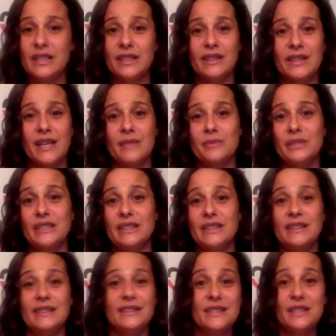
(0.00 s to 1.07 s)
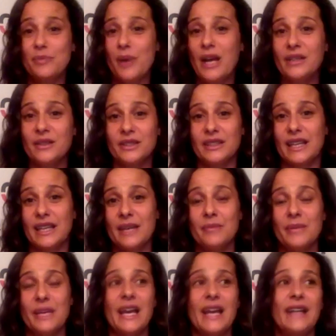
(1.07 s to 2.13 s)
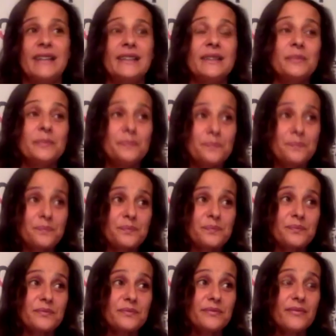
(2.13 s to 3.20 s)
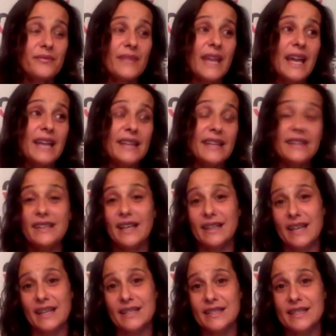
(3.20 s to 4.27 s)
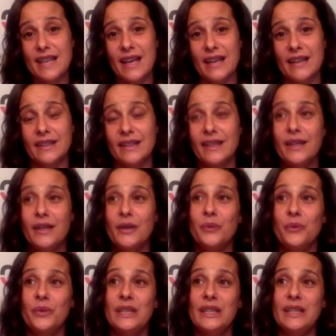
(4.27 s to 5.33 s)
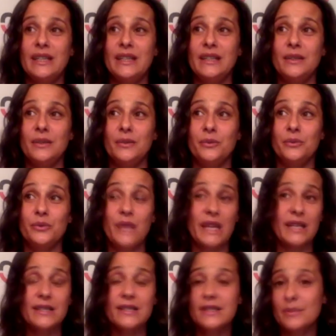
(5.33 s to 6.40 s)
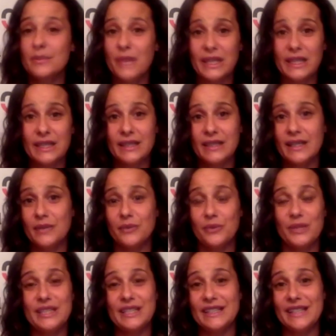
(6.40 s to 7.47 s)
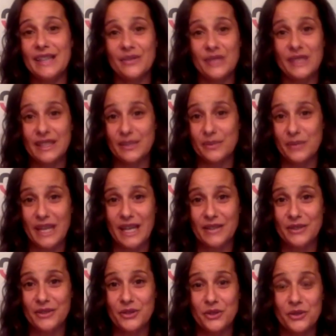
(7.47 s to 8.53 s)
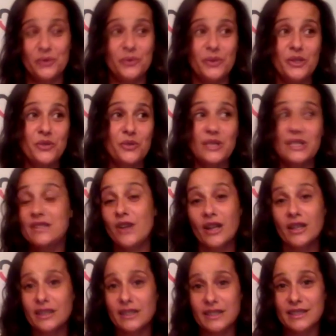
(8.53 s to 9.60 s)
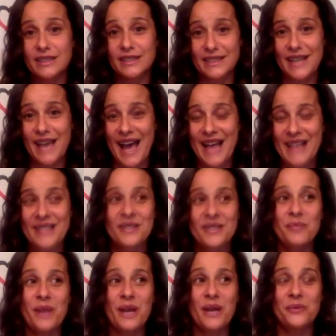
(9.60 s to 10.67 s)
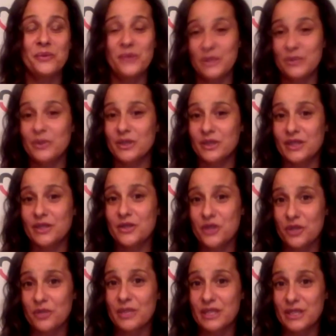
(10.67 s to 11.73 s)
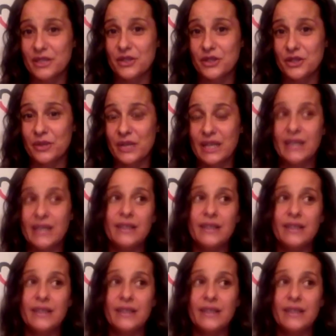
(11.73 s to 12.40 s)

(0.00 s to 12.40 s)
them, it inspired them. And then, like I said, we raised the money and we did everything we had to do, which was not an easy task, but we were determined to do it.